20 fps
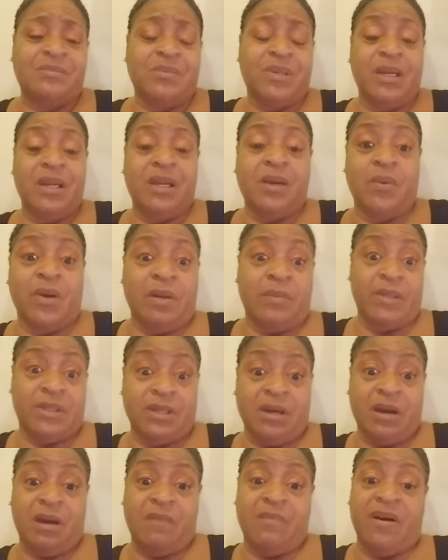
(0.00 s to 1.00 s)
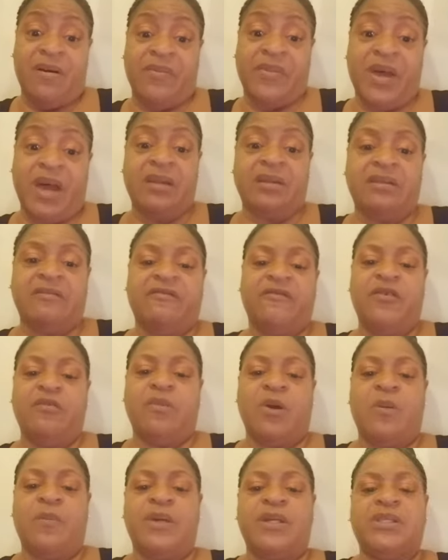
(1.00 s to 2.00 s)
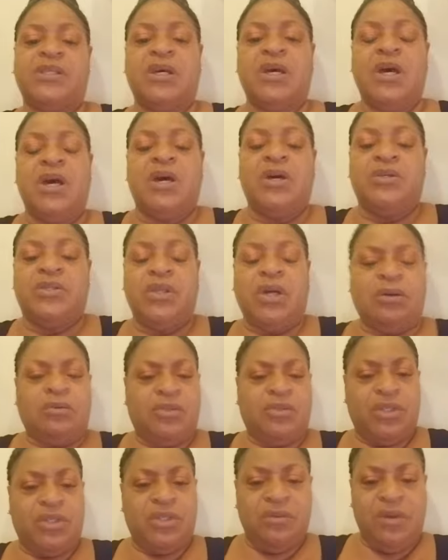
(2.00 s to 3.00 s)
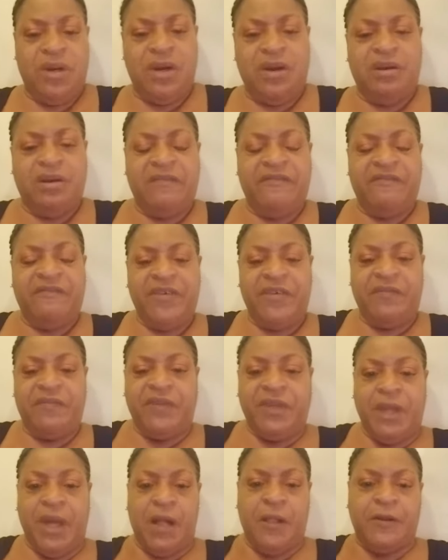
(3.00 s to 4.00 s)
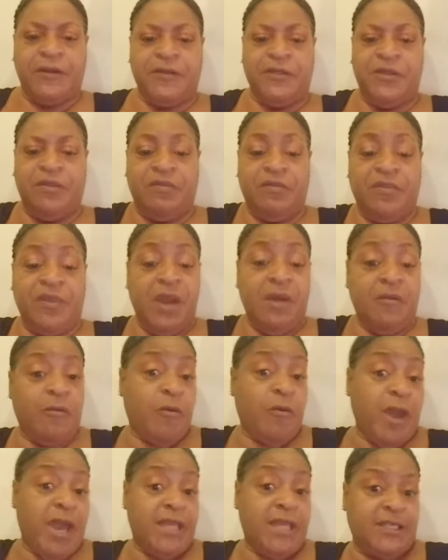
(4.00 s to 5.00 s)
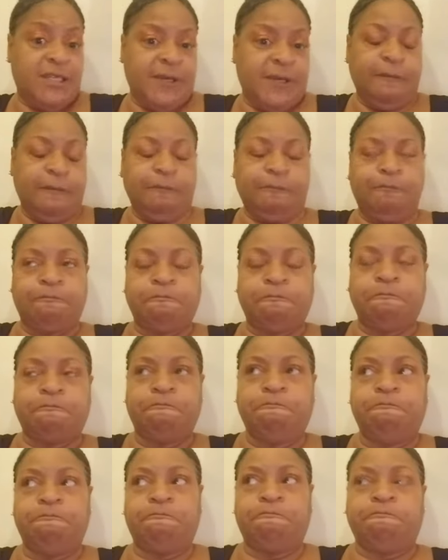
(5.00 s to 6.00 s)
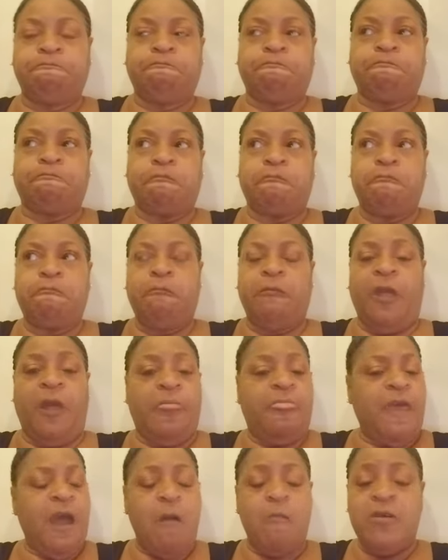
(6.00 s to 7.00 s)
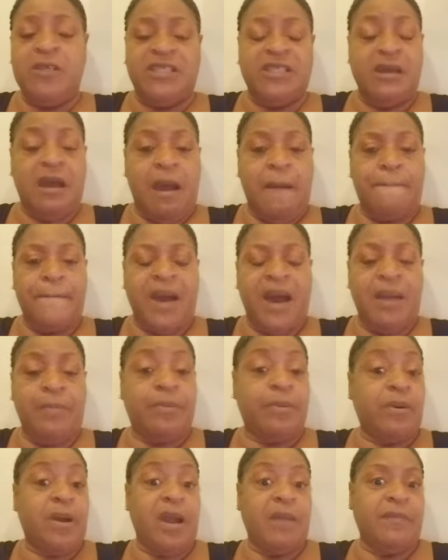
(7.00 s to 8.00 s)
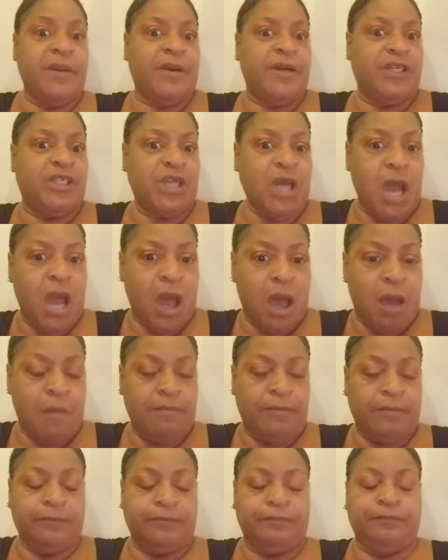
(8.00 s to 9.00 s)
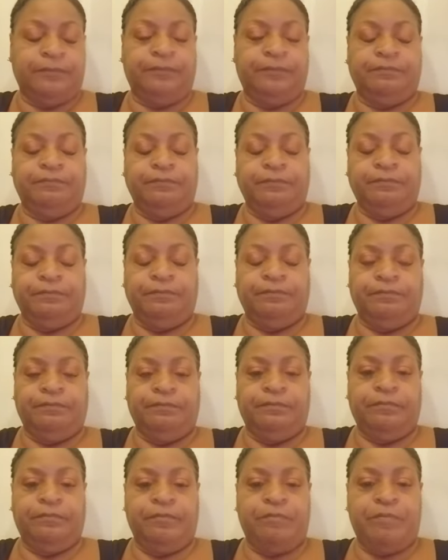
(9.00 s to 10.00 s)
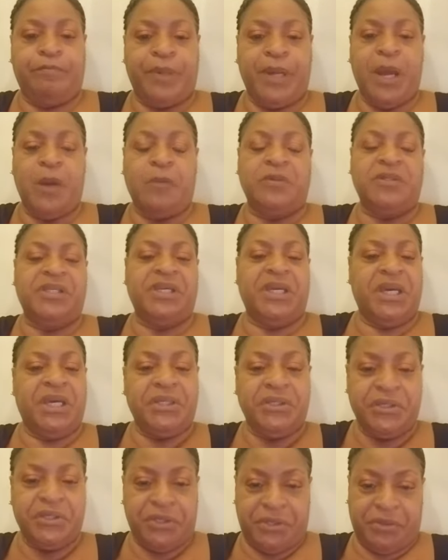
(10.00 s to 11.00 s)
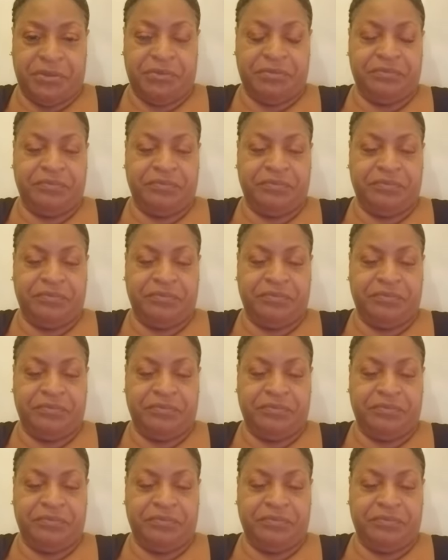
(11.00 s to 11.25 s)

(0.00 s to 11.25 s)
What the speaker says: But anyway, I'm gonna talk about that in a few moments. So $250. Now, granted, that was not my primary job, but I was injured.